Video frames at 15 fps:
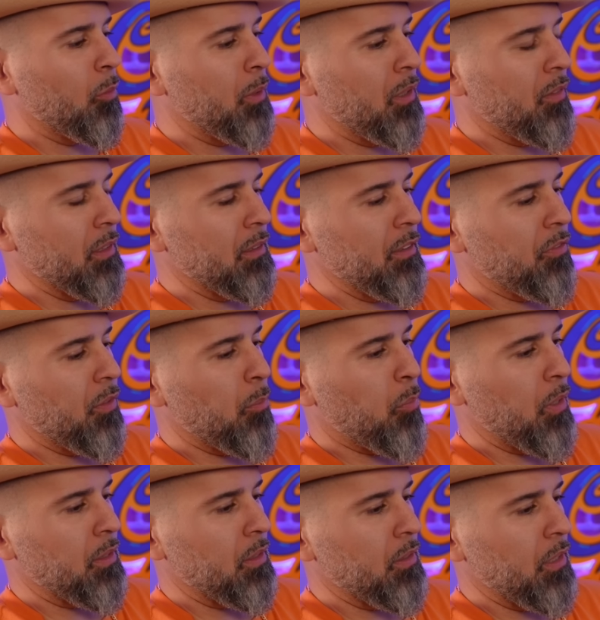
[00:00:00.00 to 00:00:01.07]
bit of a different
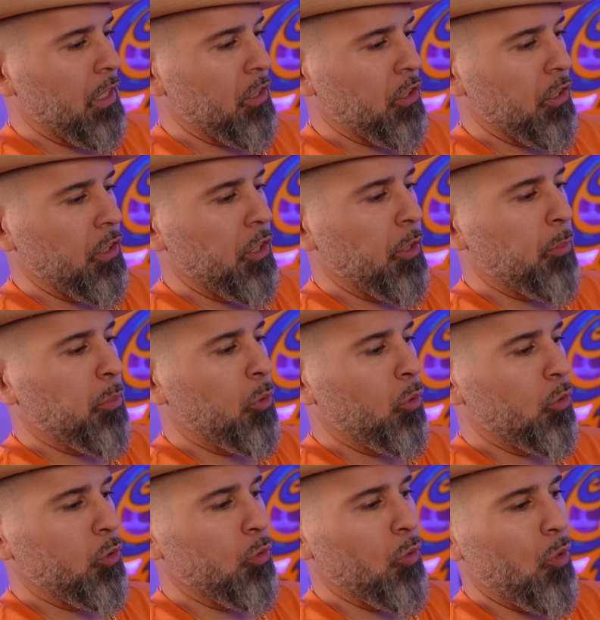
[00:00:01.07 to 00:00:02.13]
presentation here.
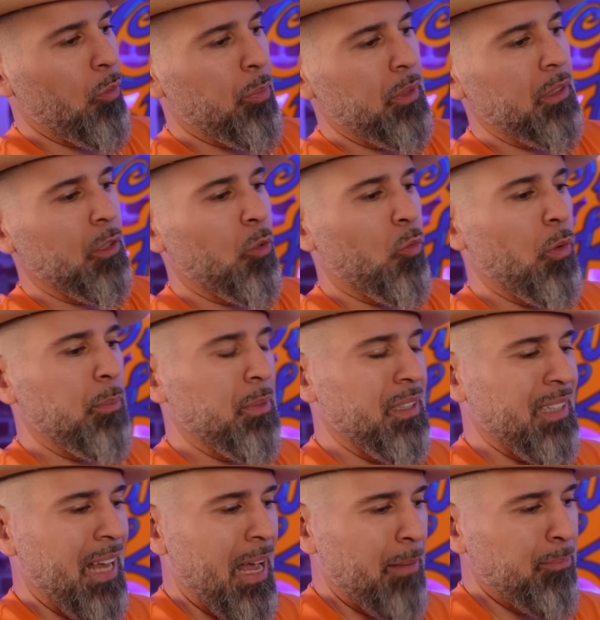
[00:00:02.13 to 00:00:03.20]
Pull to open, little rip the
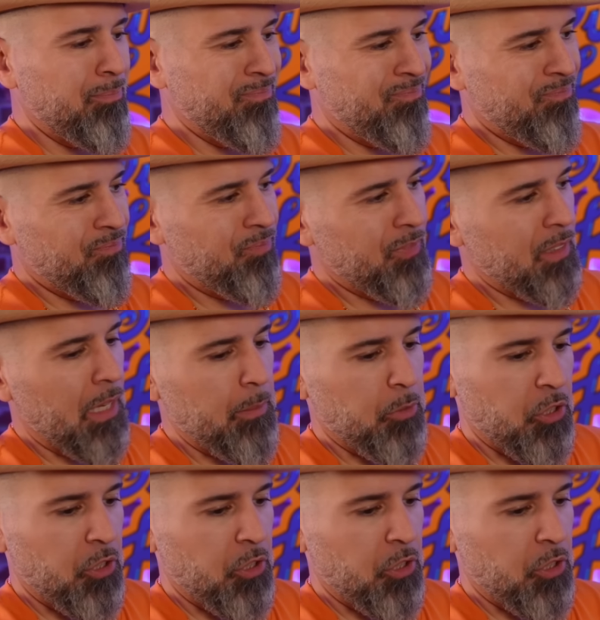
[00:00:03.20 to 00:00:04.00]
tab type